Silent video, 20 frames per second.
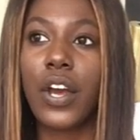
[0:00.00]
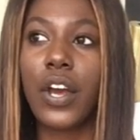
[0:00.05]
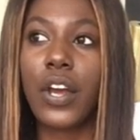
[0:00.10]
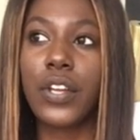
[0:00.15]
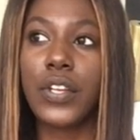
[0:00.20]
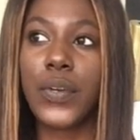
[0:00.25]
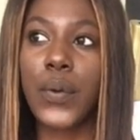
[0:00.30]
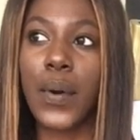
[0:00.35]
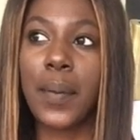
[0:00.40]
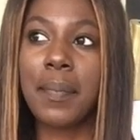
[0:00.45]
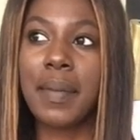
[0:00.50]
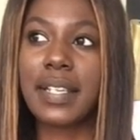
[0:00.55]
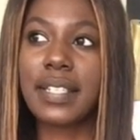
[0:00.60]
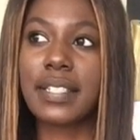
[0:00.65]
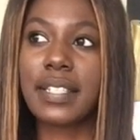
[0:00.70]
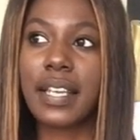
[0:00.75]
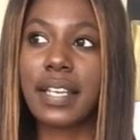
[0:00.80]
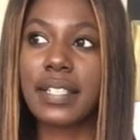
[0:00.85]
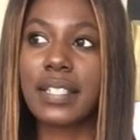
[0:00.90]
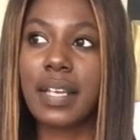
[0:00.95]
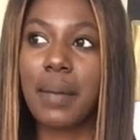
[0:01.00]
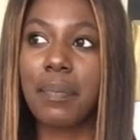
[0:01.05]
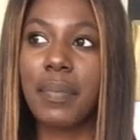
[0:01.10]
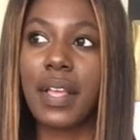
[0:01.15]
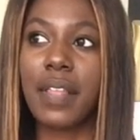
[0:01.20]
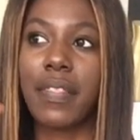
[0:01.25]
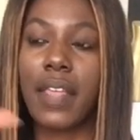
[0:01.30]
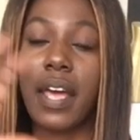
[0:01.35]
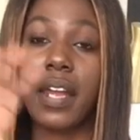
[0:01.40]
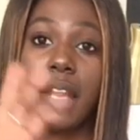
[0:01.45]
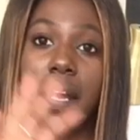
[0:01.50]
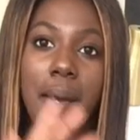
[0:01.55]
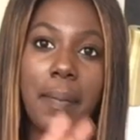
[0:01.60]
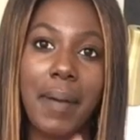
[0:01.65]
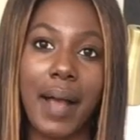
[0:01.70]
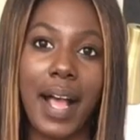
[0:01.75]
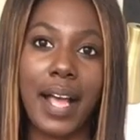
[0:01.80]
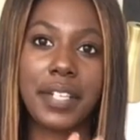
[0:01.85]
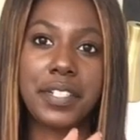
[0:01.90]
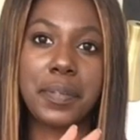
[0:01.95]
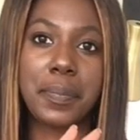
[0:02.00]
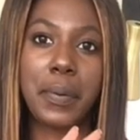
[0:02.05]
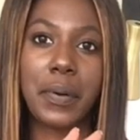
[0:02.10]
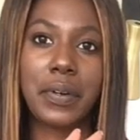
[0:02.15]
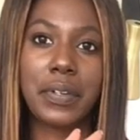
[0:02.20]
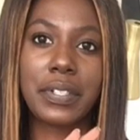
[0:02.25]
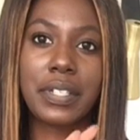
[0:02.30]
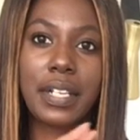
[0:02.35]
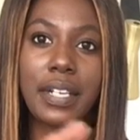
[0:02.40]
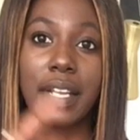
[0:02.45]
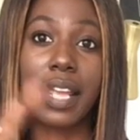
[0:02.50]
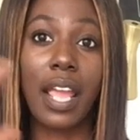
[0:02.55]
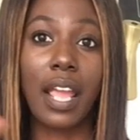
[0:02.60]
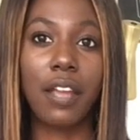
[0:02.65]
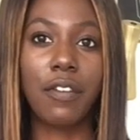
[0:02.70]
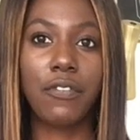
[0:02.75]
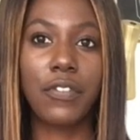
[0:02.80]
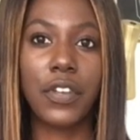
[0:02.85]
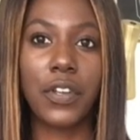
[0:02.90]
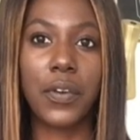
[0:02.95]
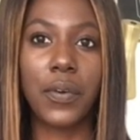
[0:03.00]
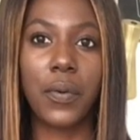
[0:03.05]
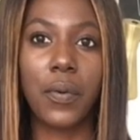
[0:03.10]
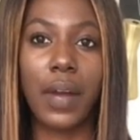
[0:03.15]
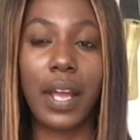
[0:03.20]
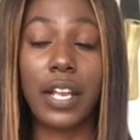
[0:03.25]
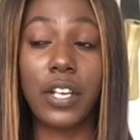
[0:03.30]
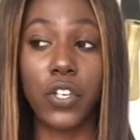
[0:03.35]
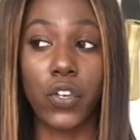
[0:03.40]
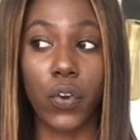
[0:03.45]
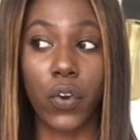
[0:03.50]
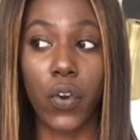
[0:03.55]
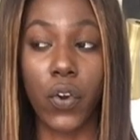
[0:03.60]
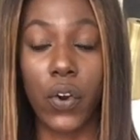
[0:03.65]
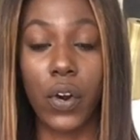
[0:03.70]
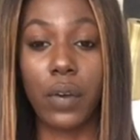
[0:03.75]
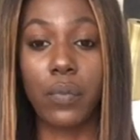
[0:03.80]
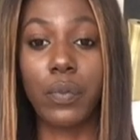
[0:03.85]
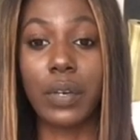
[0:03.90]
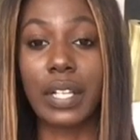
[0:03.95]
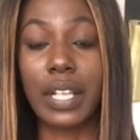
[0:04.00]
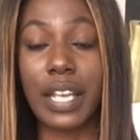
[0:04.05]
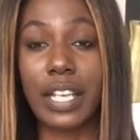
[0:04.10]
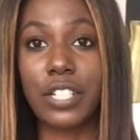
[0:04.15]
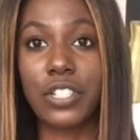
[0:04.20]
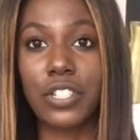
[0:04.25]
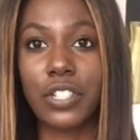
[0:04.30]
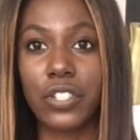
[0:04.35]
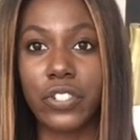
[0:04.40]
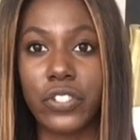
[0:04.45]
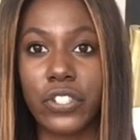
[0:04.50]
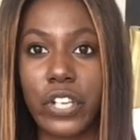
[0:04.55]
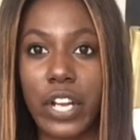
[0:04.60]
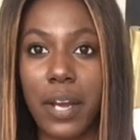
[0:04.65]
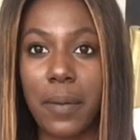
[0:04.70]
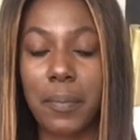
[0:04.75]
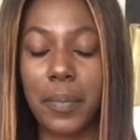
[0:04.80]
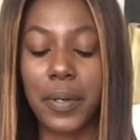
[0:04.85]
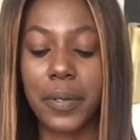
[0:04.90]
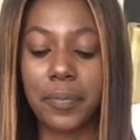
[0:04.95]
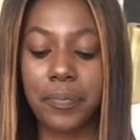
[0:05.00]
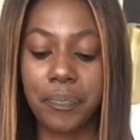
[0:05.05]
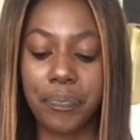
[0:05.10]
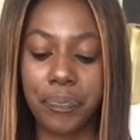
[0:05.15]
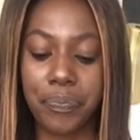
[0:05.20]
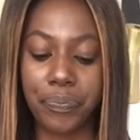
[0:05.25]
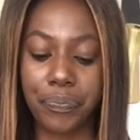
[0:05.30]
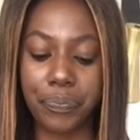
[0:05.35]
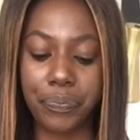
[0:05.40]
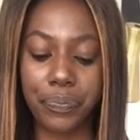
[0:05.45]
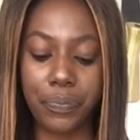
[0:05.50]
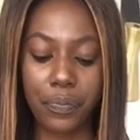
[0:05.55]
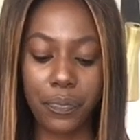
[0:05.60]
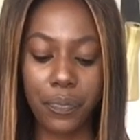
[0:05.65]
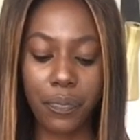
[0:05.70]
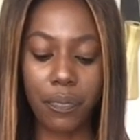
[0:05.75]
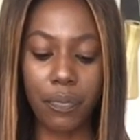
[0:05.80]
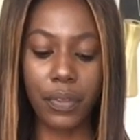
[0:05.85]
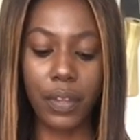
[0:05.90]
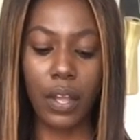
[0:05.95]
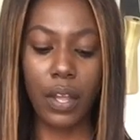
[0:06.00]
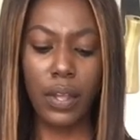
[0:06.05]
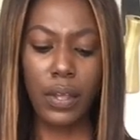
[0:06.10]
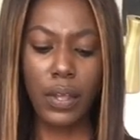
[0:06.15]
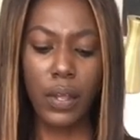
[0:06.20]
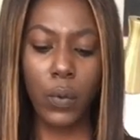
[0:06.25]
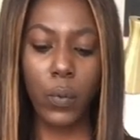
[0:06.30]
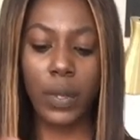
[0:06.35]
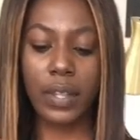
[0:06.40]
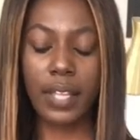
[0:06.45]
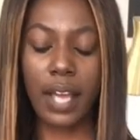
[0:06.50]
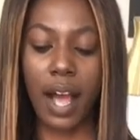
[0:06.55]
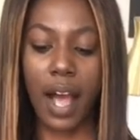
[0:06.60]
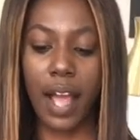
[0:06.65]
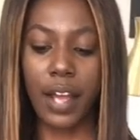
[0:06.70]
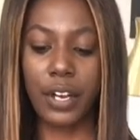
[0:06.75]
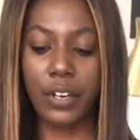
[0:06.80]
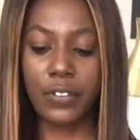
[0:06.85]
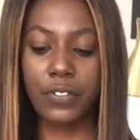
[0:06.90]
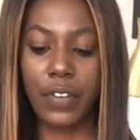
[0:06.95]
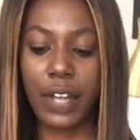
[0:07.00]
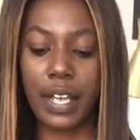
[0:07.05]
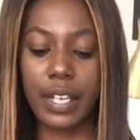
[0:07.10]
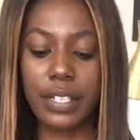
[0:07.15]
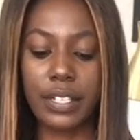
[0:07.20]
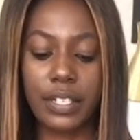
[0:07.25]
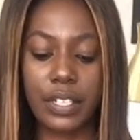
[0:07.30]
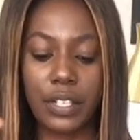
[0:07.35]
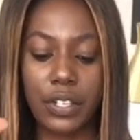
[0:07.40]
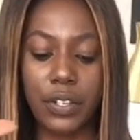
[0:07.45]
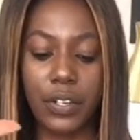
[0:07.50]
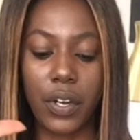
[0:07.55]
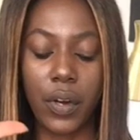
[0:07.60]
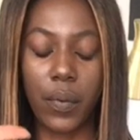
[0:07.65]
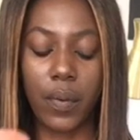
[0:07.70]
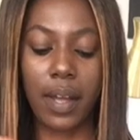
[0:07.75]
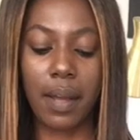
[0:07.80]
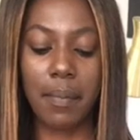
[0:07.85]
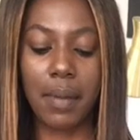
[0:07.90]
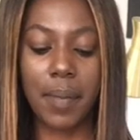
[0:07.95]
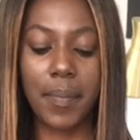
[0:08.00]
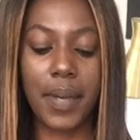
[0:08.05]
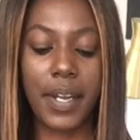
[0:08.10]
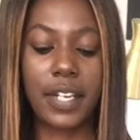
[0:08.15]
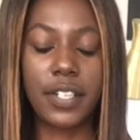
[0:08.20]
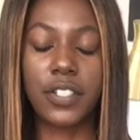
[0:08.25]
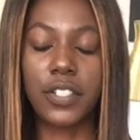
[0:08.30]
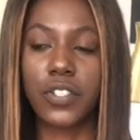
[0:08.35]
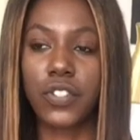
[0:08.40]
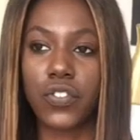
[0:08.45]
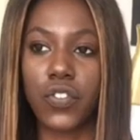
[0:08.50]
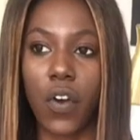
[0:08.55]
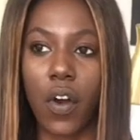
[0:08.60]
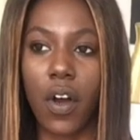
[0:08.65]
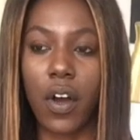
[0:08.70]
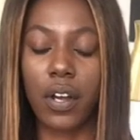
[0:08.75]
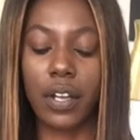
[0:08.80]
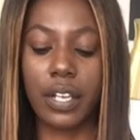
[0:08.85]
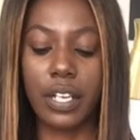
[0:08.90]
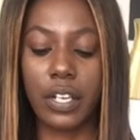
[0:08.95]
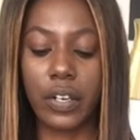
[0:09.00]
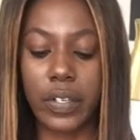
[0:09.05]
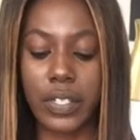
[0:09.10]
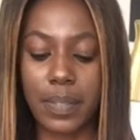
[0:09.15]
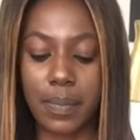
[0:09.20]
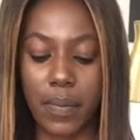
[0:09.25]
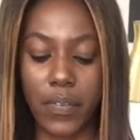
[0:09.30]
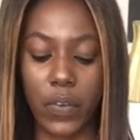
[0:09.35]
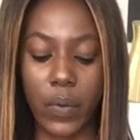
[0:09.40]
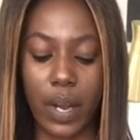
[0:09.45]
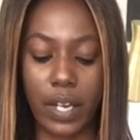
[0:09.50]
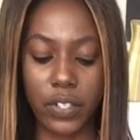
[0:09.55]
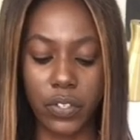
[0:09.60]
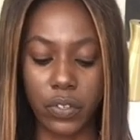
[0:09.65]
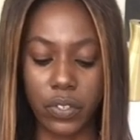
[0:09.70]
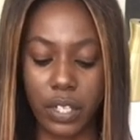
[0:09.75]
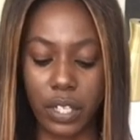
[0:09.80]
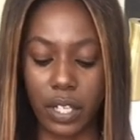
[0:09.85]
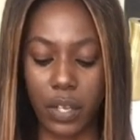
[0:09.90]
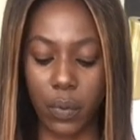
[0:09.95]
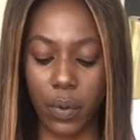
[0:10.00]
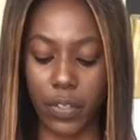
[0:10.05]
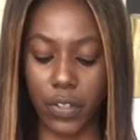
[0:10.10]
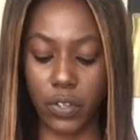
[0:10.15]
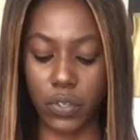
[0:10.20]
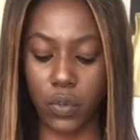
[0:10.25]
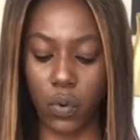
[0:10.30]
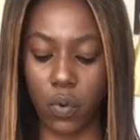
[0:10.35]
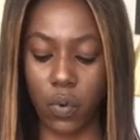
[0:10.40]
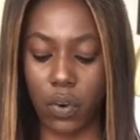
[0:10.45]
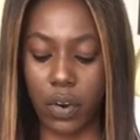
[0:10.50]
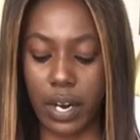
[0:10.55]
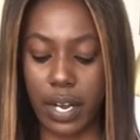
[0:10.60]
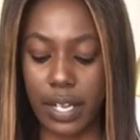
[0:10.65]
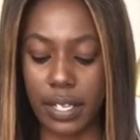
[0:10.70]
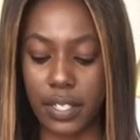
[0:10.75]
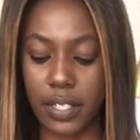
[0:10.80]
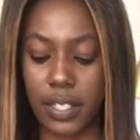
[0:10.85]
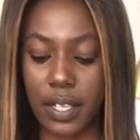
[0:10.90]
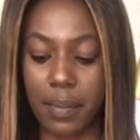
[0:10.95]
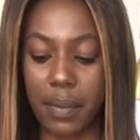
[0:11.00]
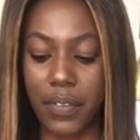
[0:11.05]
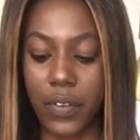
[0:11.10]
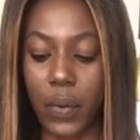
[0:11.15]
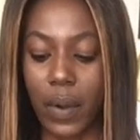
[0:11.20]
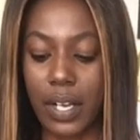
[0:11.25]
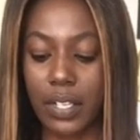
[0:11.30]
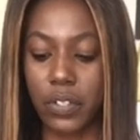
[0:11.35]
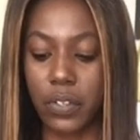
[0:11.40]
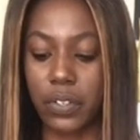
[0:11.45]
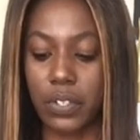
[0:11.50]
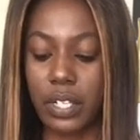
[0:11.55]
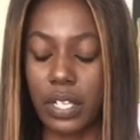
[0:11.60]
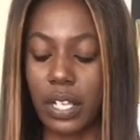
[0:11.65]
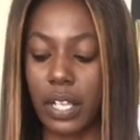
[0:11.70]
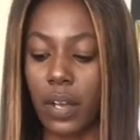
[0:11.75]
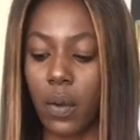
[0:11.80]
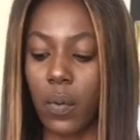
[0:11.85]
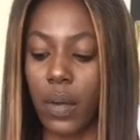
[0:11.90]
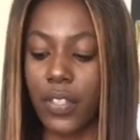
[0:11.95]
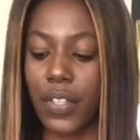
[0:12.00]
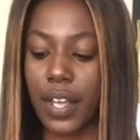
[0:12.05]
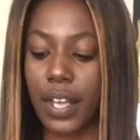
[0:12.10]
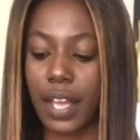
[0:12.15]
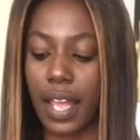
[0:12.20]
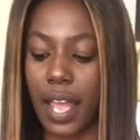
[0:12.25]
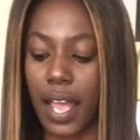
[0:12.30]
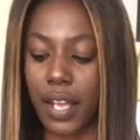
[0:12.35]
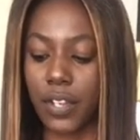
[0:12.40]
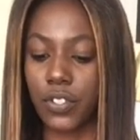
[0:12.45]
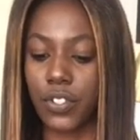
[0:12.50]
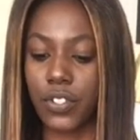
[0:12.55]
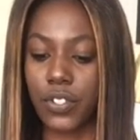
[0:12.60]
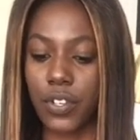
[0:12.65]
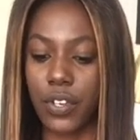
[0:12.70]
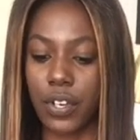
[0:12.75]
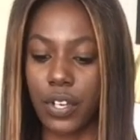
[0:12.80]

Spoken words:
you're missing something that a past person gave you in your current relationship. With the Hierophant, you know, commitment is strong here. Some of you guys are dealing with a Taurus. Some of you guys are dealing with a Cancer